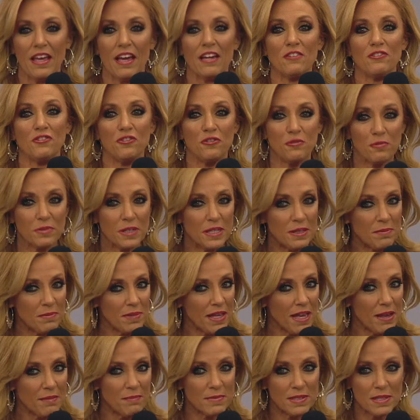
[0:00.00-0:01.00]
a
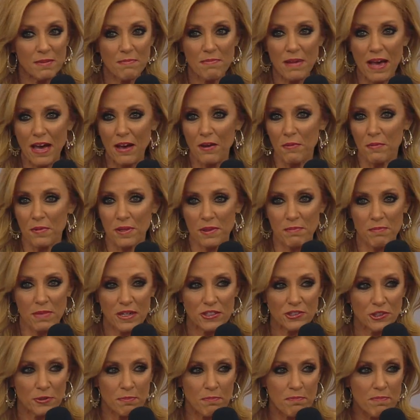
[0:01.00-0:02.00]
dream comes about with
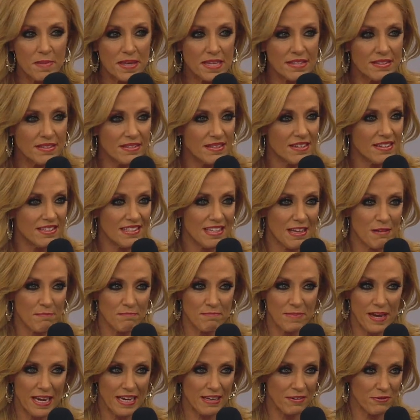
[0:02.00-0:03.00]
much business
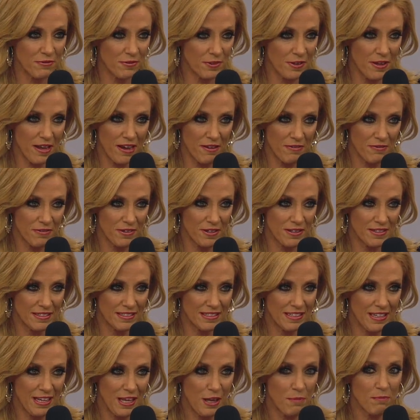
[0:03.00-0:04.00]
and painful
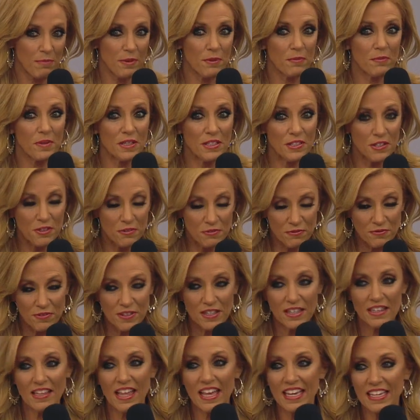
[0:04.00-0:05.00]
effort. But when you
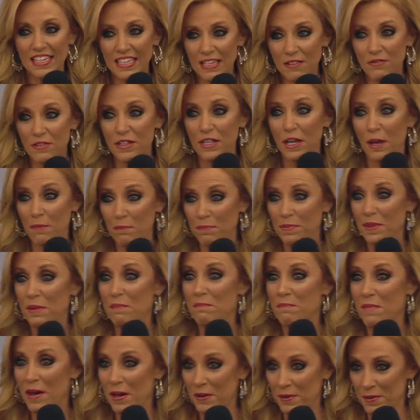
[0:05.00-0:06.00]
feel like giving up
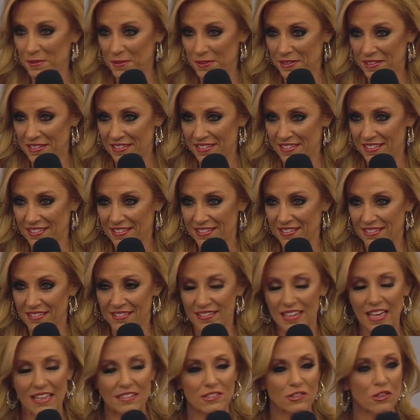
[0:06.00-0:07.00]
the most,
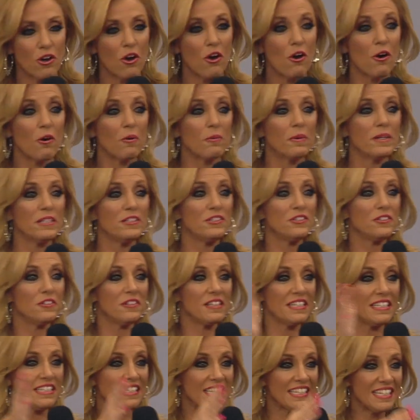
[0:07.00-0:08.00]
that's always
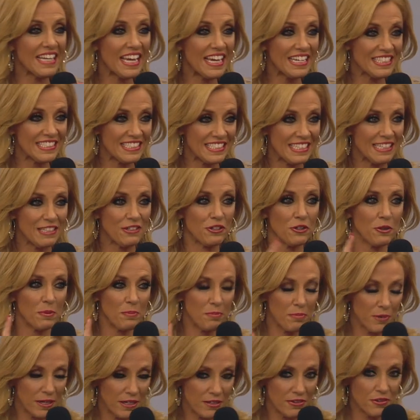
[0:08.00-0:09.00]
your indication your
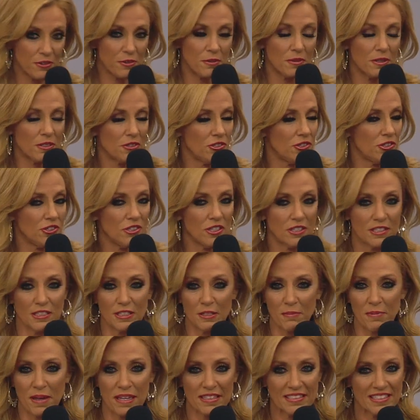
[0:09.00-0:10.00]
breakthrough is
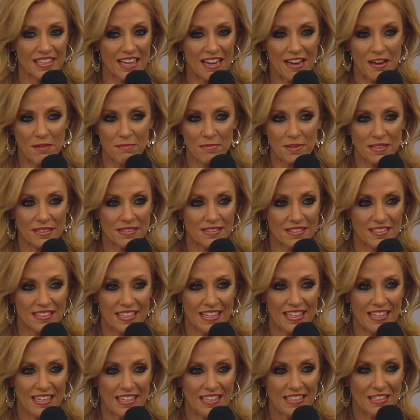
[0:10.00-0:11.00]
just about to happen.
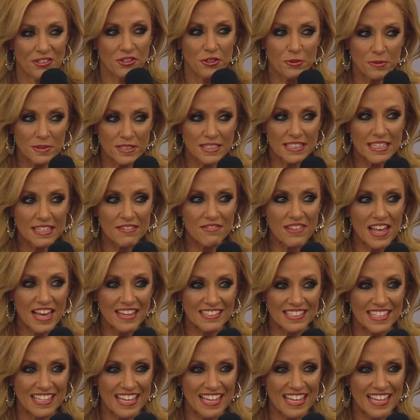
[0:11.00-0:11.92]
Did you receive that